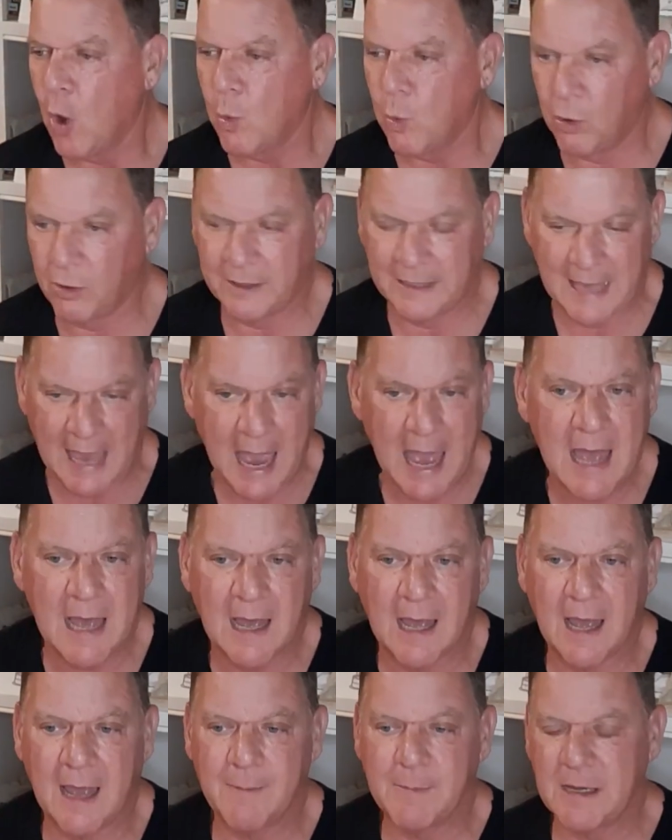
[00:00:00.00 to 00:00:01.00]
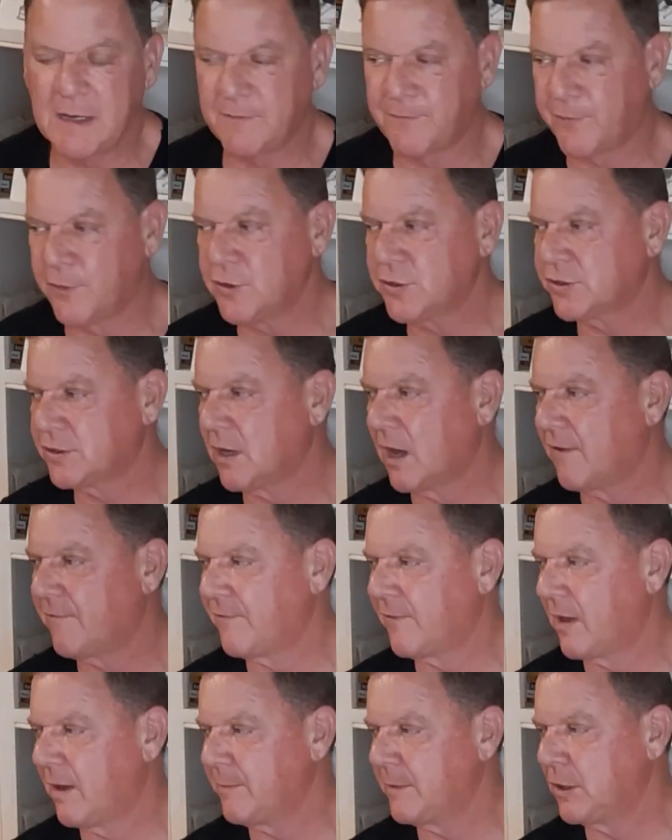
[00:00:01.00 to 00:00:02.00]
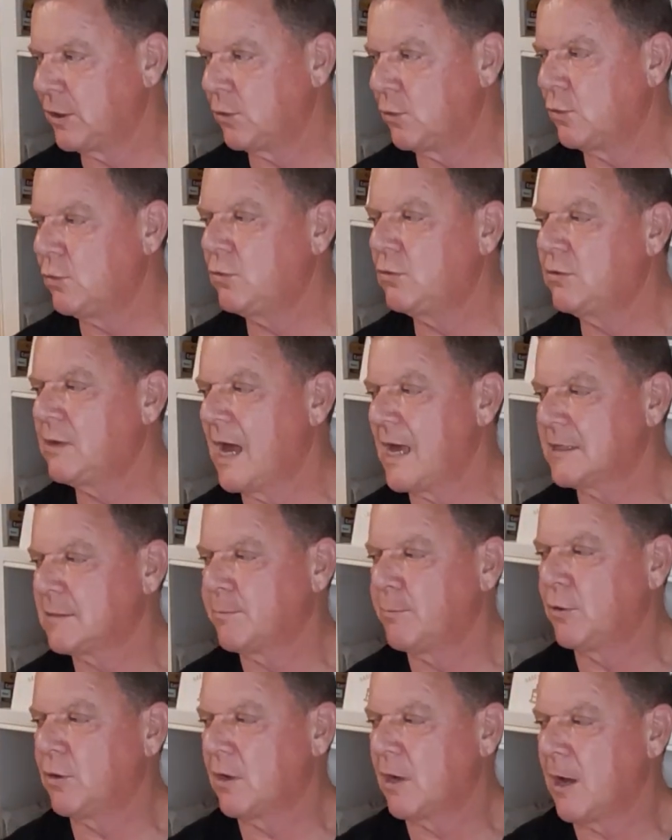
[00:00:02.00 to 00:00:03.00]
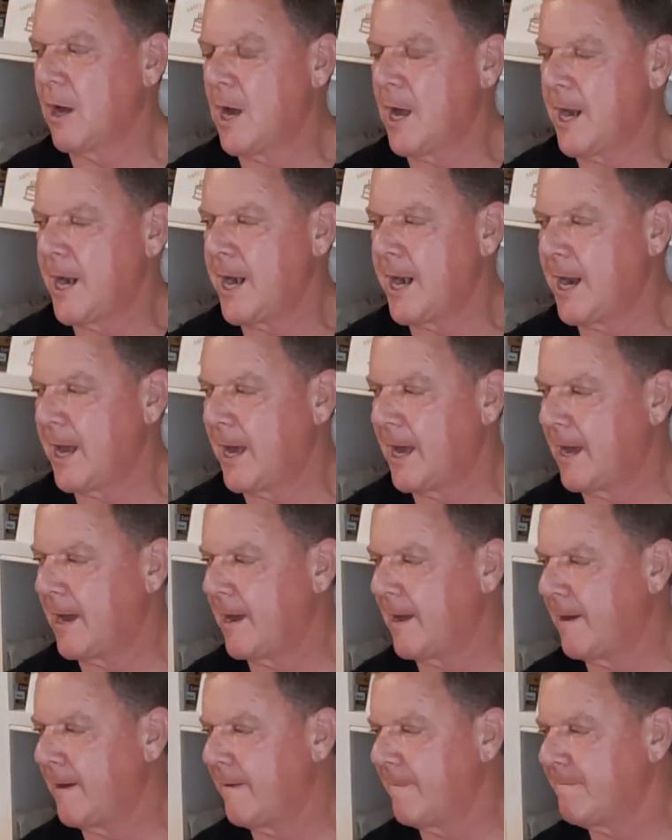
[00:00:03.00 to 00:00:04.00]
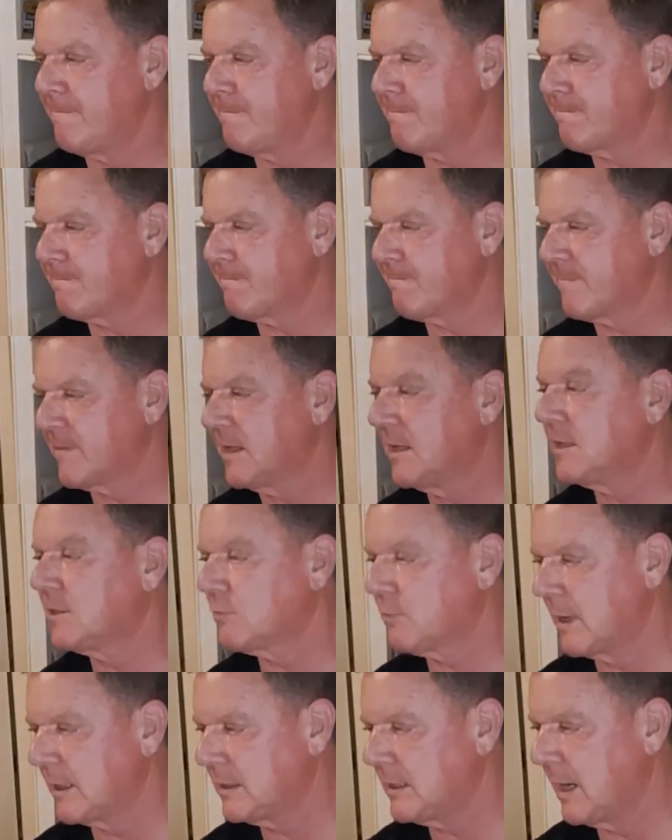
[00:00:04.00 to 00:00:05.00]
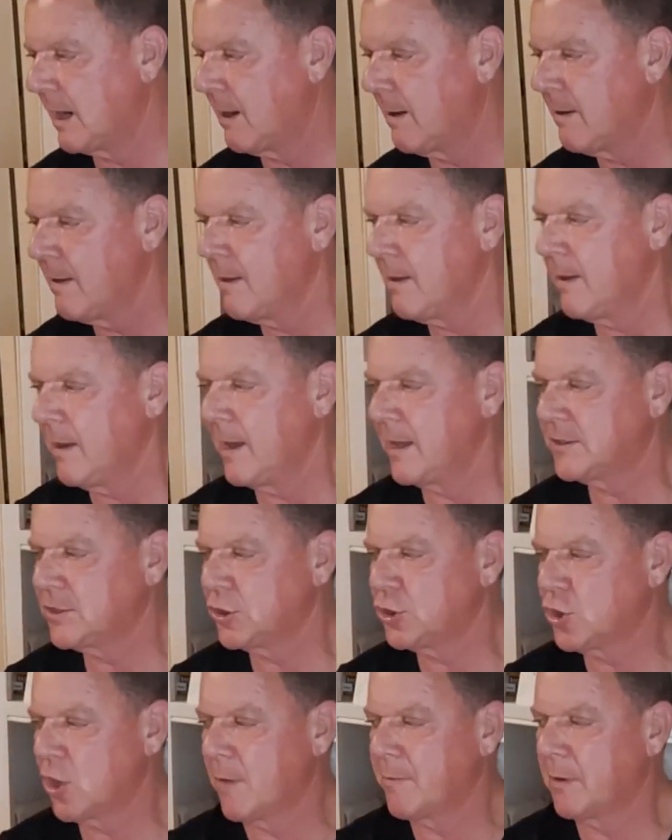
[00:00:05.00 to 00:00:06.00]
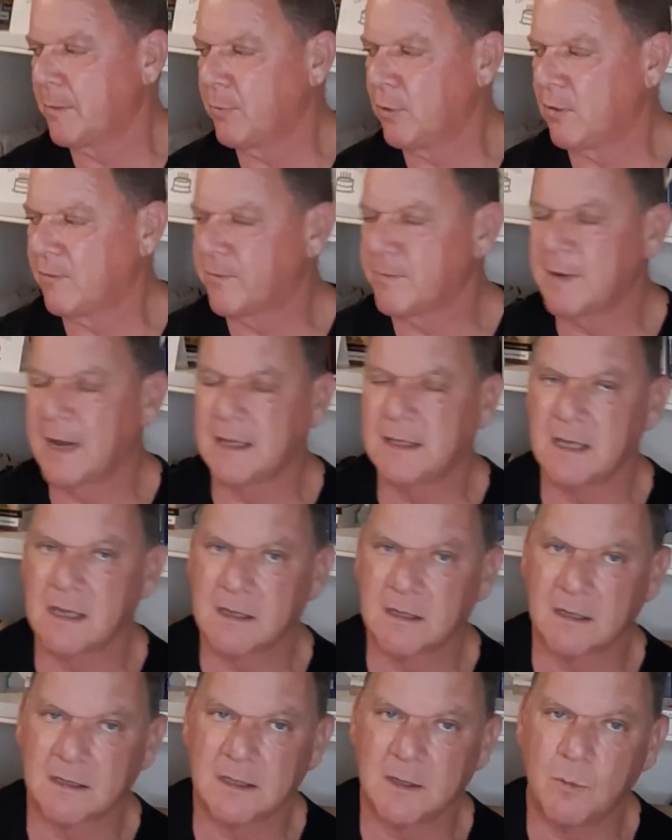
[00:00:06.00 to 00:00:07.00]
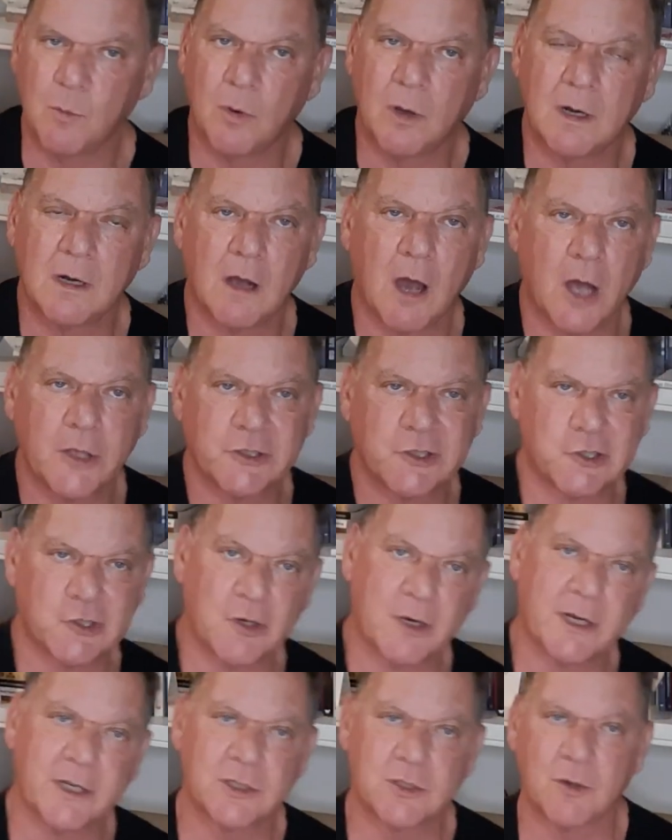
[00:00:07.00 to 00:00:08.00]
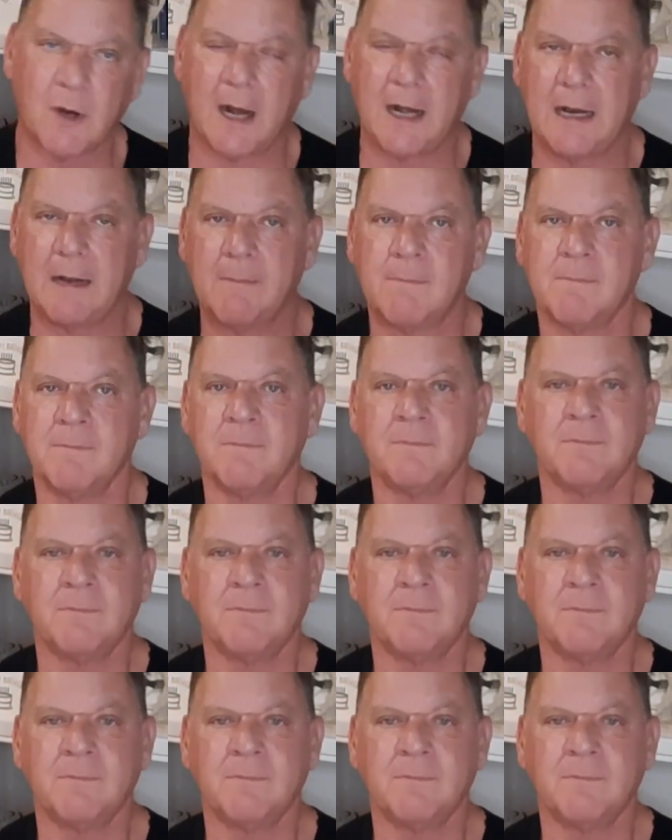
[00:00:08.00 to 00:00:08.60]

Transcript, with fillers: Well, yeah. I mean, first off, I mean, Ulrach's book on, um, it's right there. It's a German book from nineteen sixty-one on circuit training.